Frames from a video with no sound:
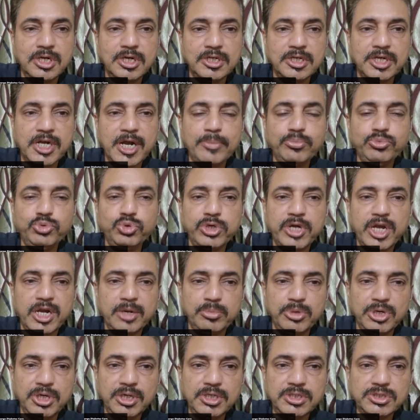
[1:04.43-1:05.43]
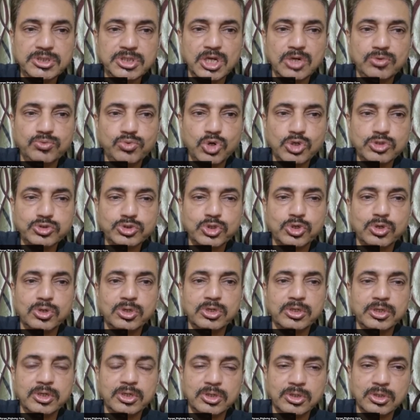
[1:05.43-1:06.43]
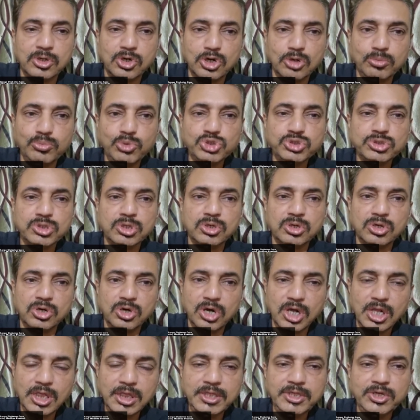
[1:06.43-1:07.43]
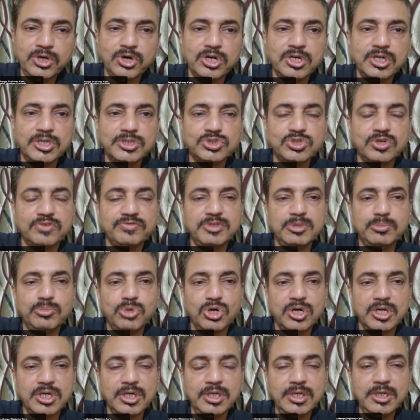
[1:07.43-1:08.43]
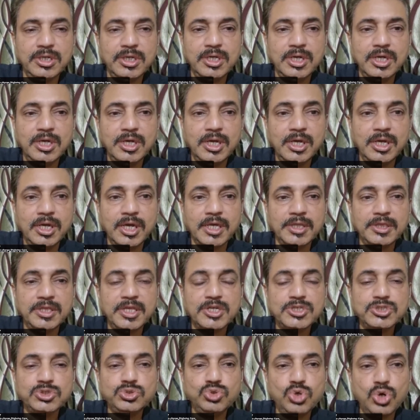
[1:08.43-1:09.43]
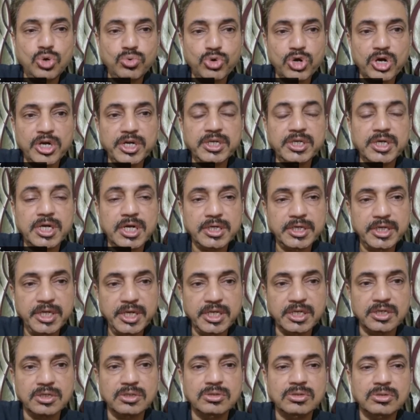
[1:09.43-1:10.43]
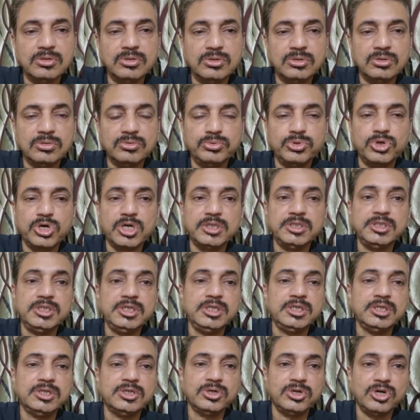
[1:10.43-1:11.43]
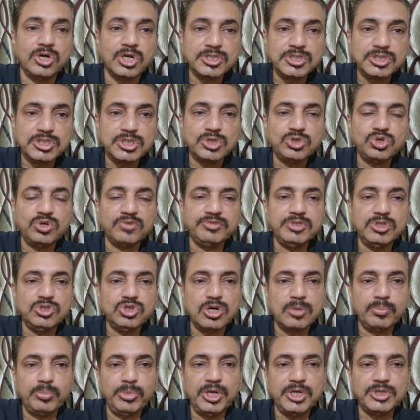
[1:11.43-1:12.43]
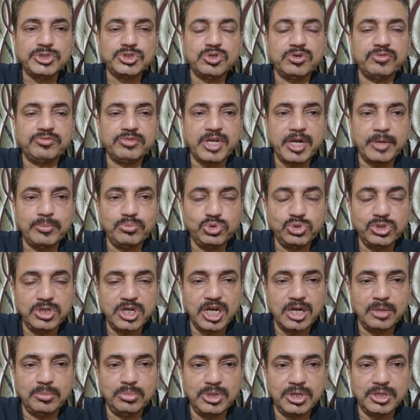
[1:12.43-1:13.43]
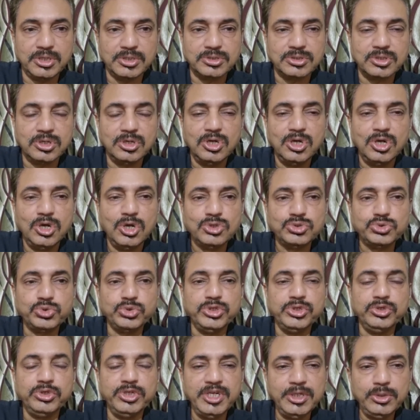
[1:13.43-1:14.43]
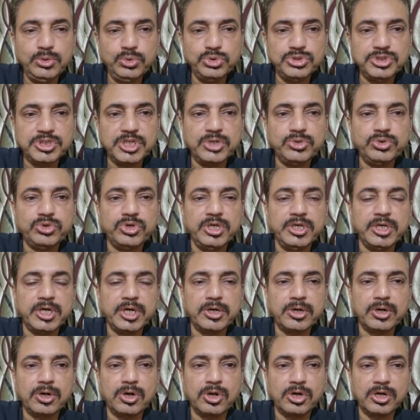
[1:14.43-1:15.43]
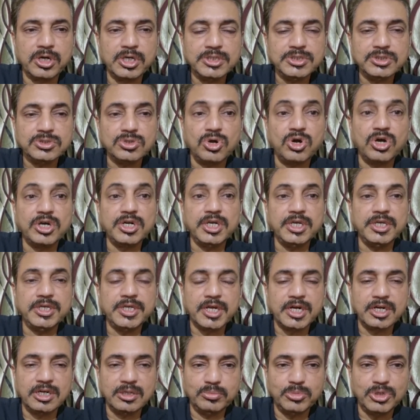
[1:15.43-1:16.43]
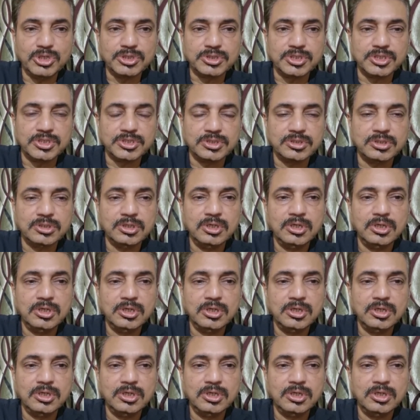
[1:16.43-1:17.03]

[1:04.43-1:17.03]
Type 2 diabetes involves almost all the organs of the body, and there is no warning again for the onset of the complication of type 2 diabetes. So you need to check your internal organs on a yearly basis.